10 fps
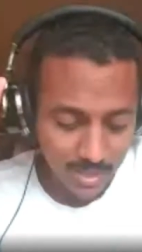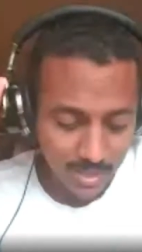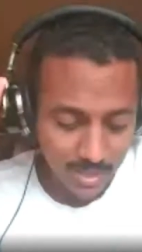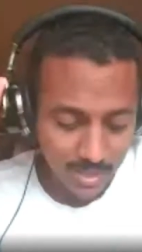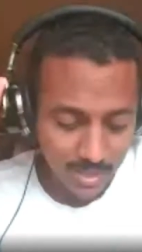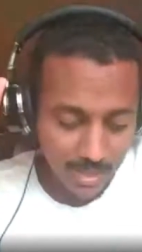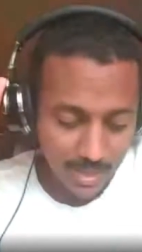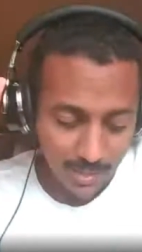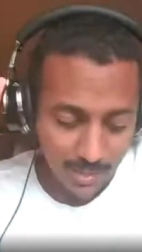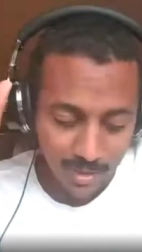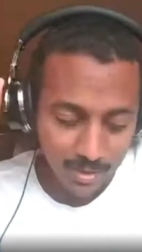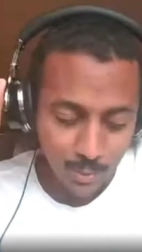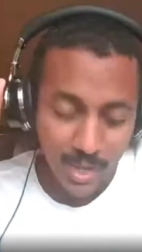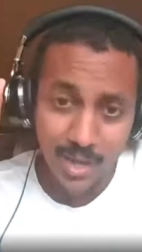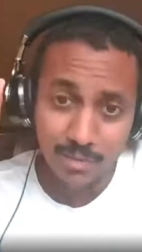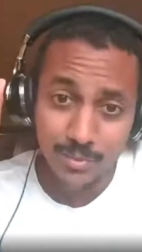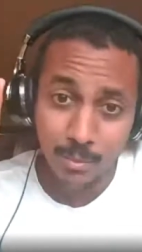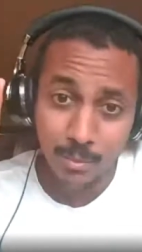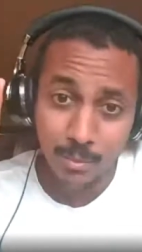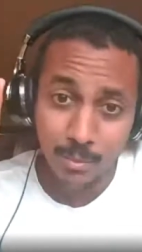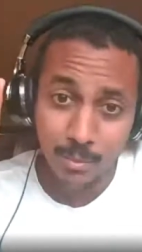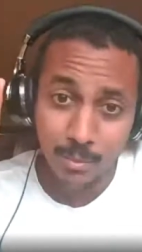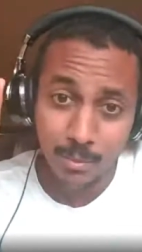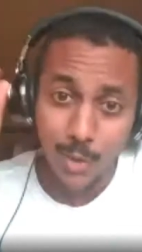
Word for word: And then you have the monks